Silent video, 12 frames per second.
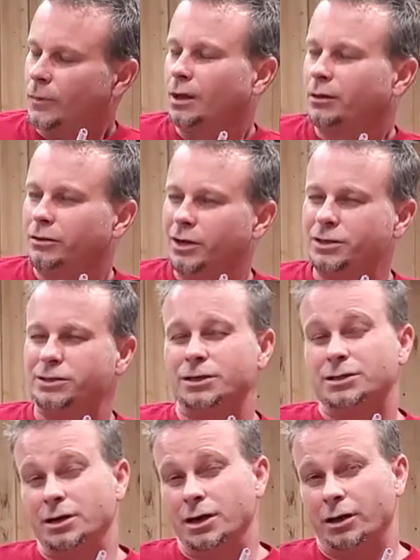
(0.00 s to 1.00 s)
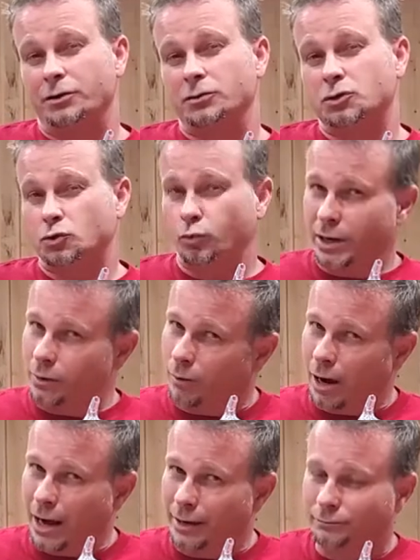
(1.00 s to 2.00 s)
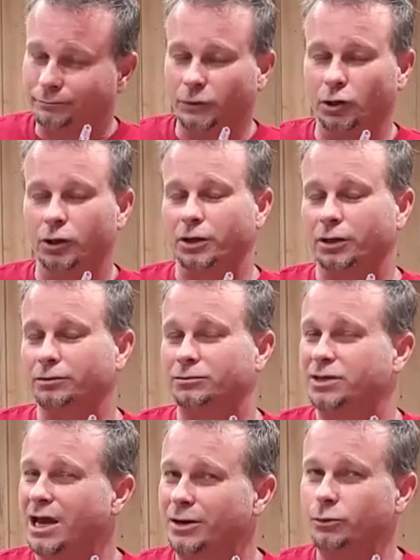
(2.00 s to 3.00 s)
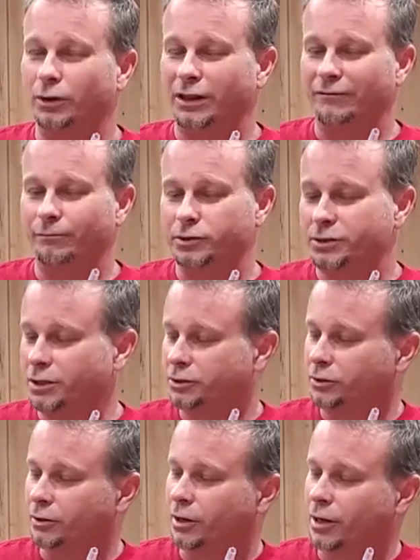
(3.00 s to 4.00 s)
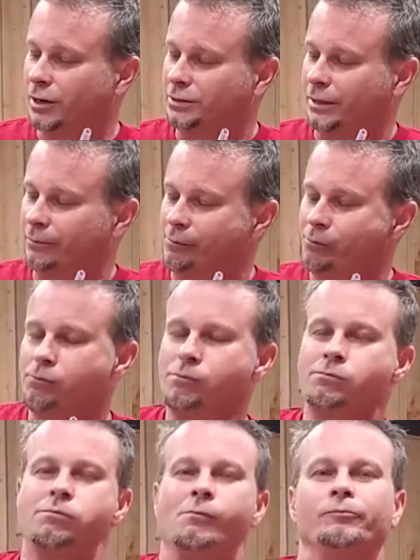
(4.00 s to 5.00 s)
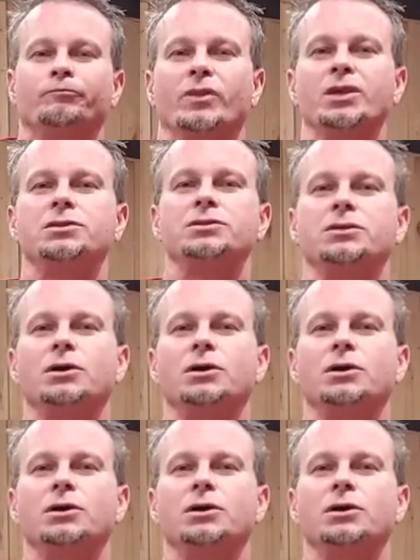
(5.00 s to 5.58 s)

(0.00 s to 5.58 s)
this is another sweet wine. You're looking 10 to 11% sugar content. This is